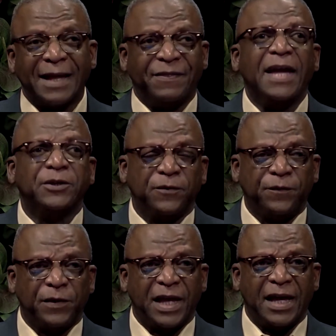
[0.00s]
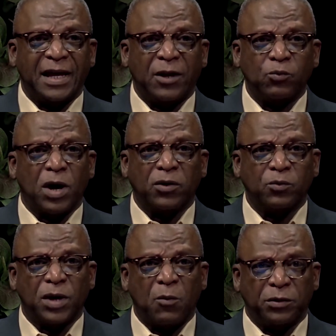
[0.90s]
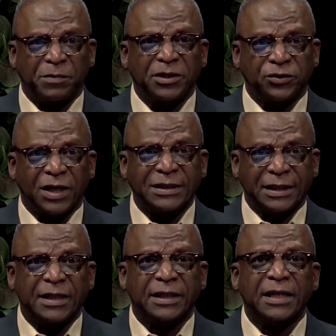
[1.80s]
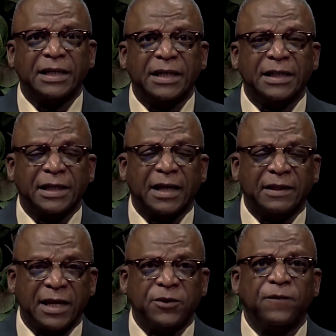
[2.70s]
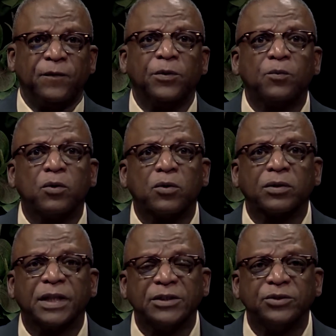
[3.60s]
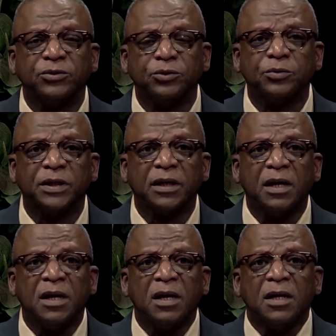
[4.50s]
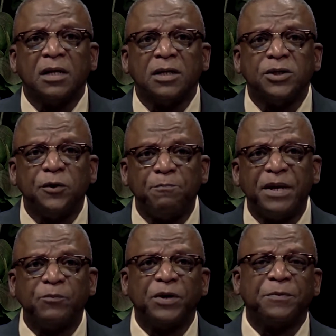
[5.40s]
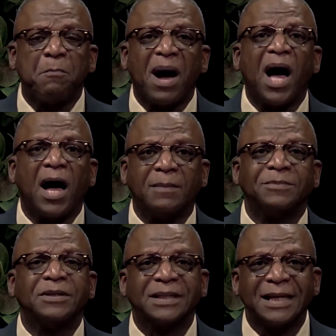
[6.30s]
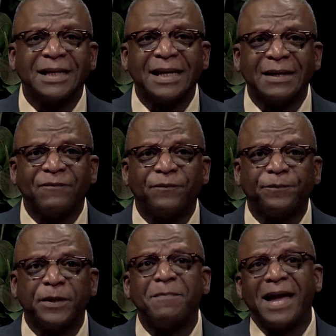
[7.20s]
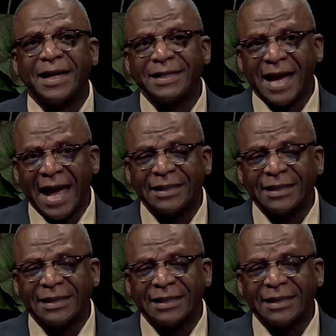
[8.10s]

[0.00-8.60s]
and I thank you for that. I want to make sure I said that again, that I thank you for the work that you're doing. You've been with moms demand